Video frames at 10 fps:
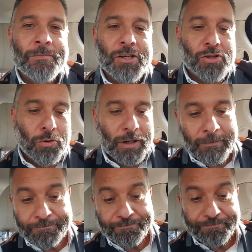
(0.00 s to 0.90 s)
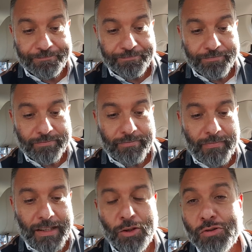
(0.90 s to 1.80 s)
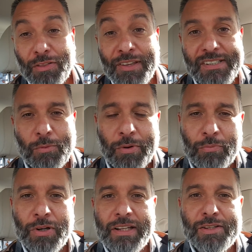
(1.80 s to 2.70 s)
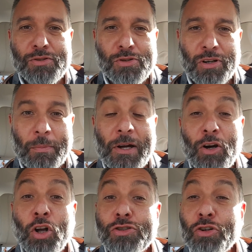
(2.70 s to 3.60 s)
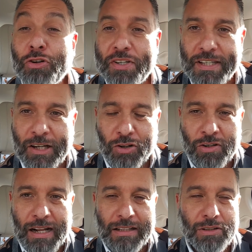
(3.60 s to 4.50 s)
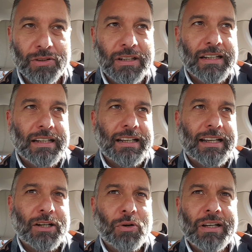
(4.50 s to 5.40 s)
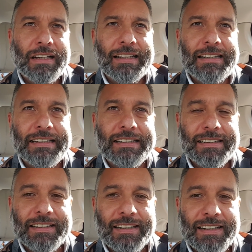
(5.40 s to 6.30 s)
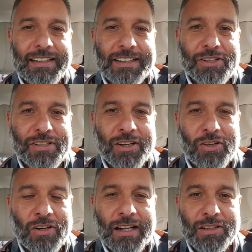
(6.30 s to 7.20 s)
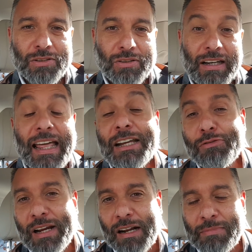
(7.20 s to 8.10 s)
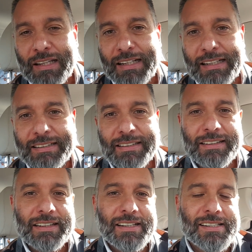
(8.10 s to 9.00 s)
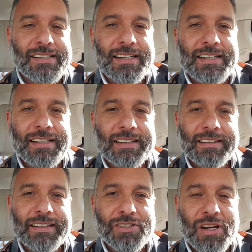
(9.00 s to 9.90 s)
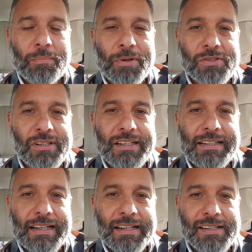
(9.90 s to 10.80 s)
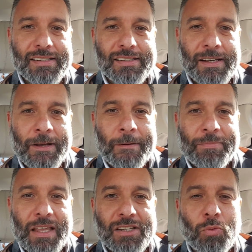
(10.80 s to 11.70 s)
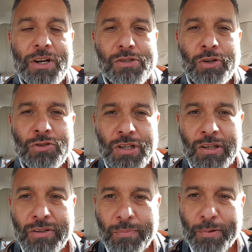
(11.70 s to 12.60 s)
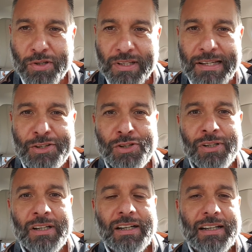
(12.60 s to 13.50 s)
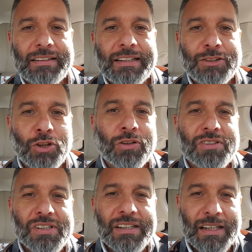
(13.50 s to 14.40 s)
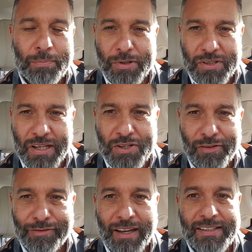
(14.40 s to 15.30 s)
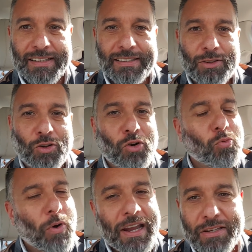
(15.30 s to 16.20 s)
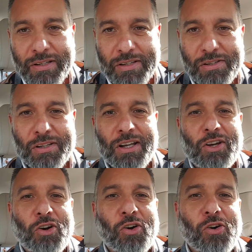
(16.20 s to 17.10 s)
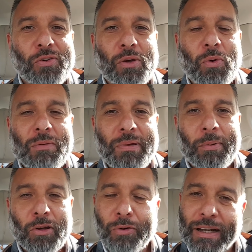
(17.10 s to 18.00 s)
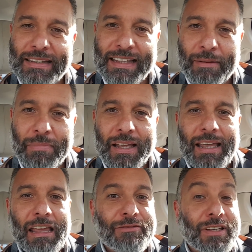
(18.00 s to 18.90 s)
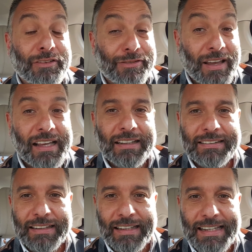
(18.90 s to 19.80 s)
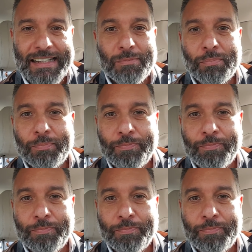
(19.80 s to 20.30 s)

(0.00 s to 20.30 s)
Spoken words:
So those are things that we needed to talk about. Also, Cristiano Ronaldo. Quite clearly, Cristiano Ronaldo, like Real Madrid, see the Champions League as a way to continue the prestige. They don't see their prestige affected, or wages, or the way people look at them if they fail in the league.